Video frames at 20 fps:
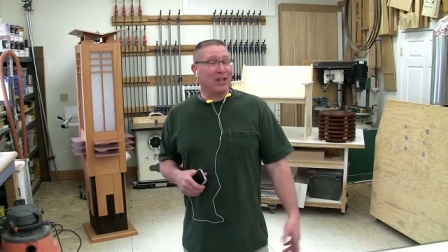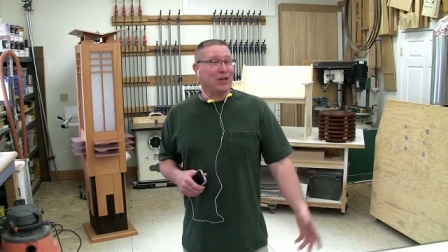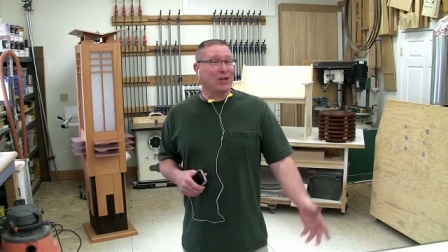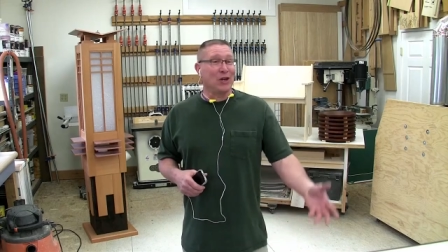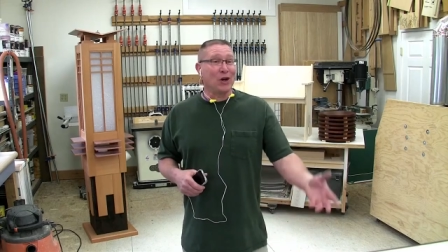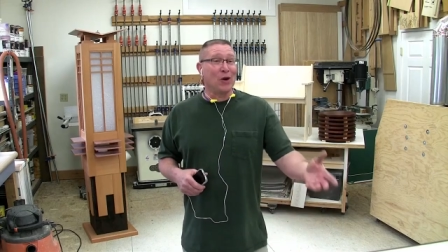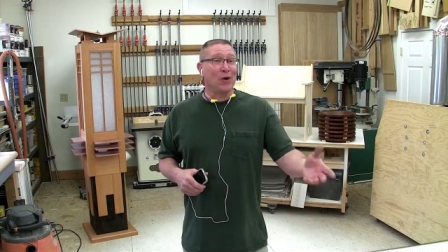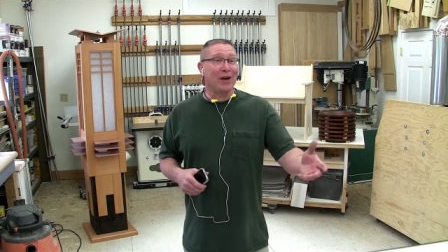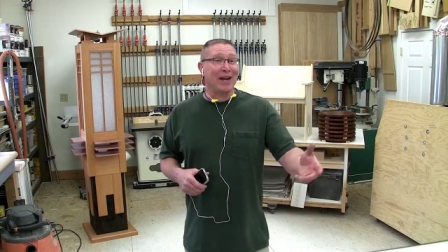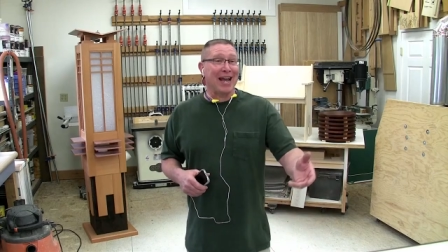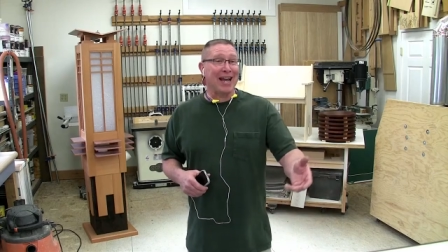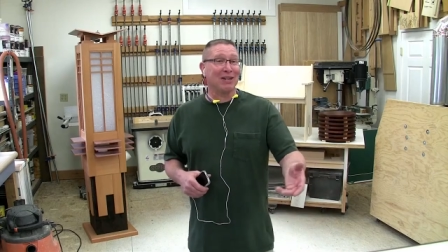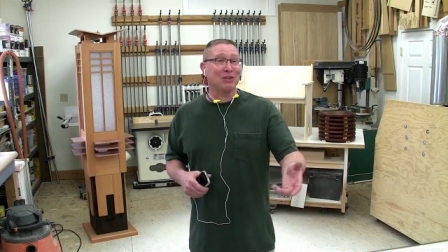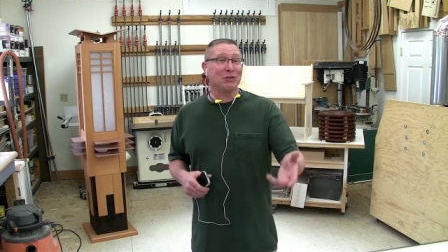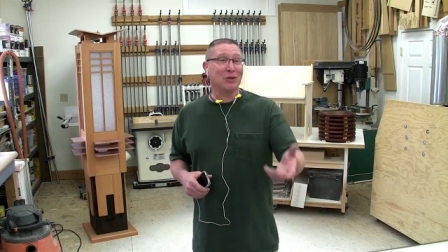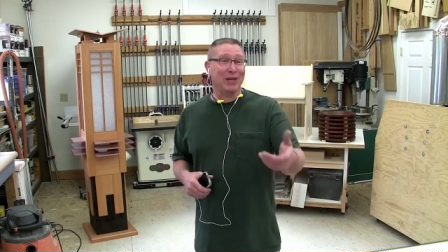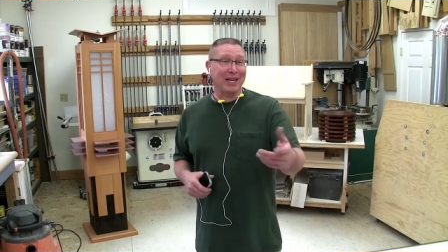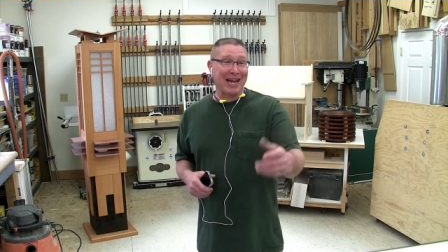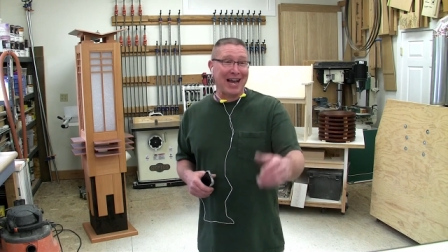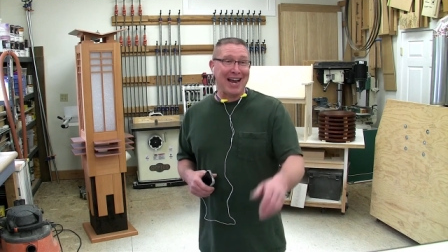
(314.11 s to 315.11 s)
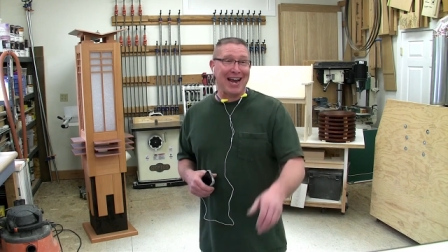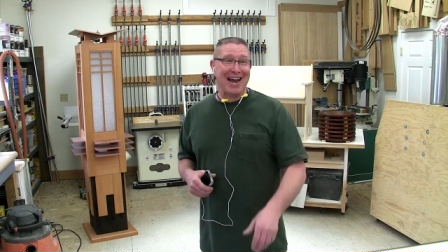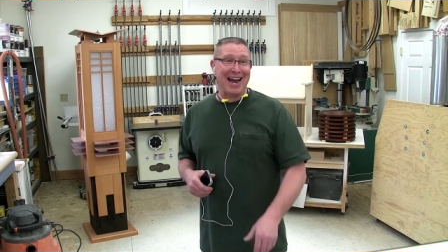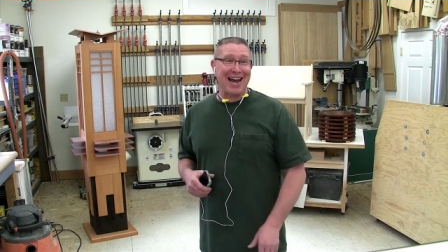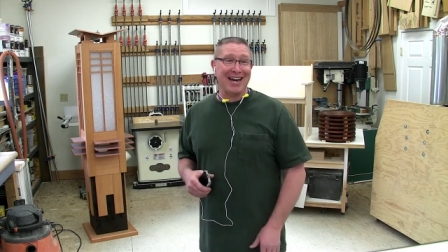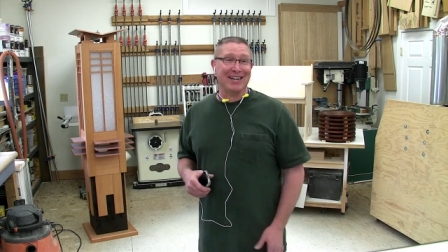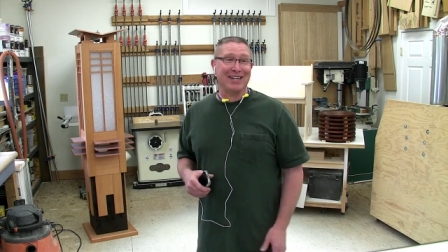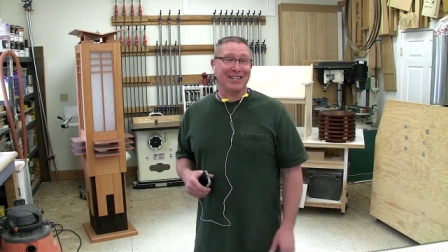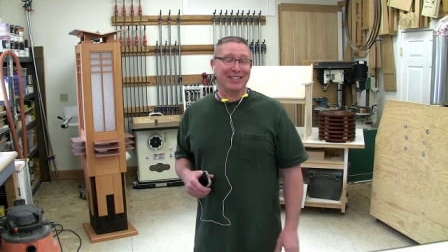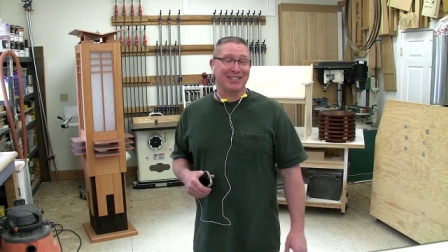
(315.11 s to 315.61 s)
You know, and actually I
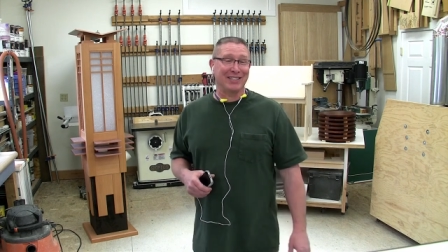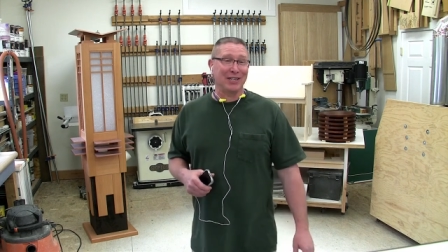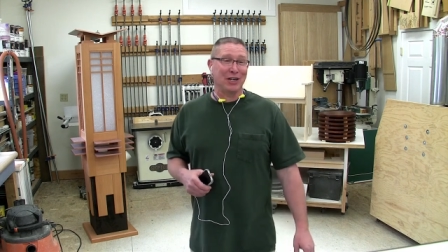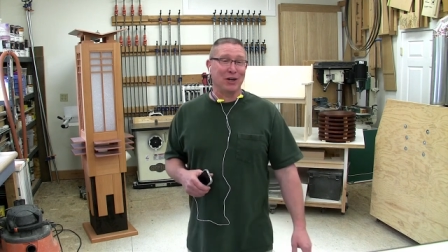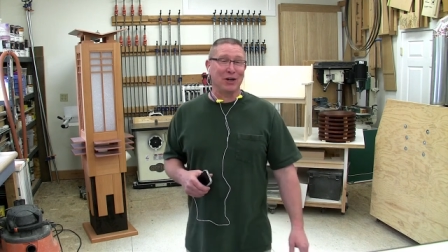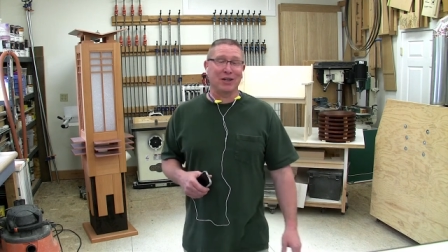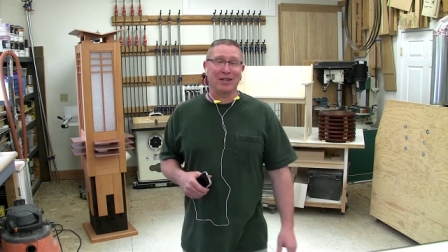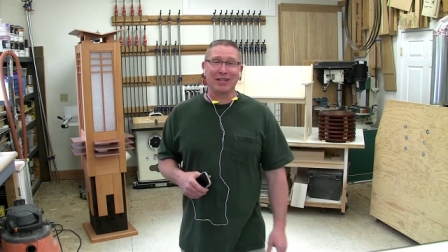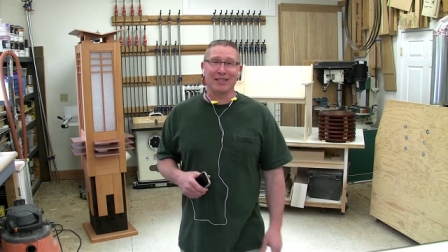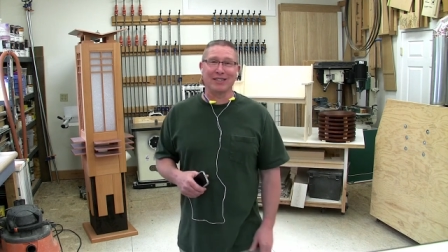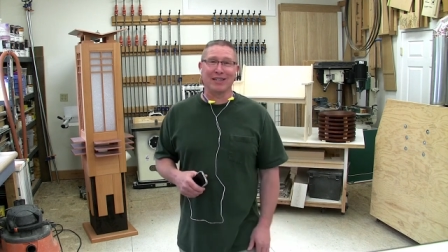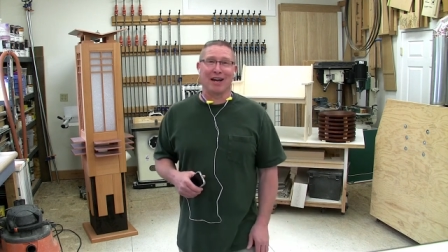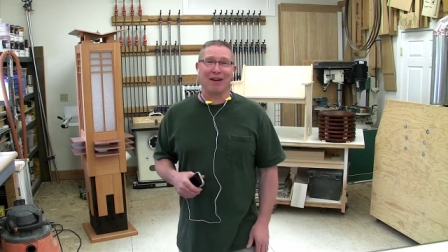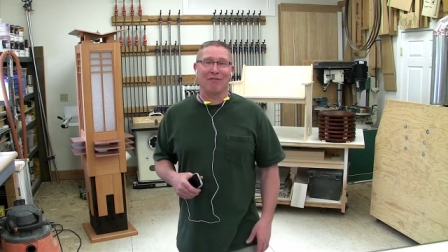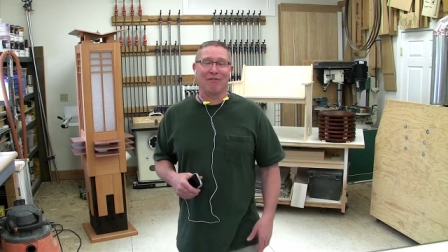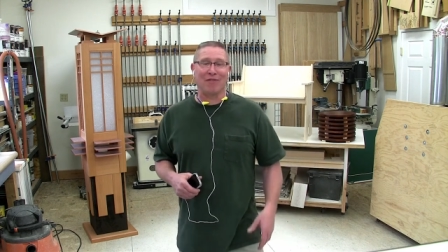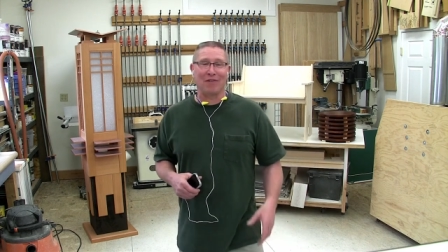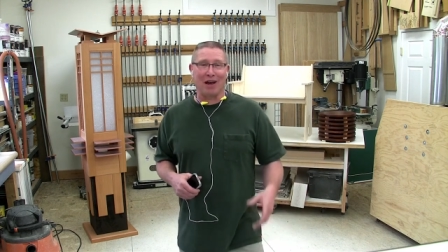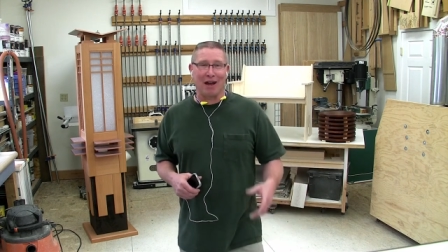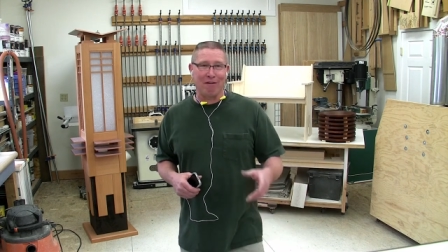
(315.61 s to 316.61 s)
had considered because I've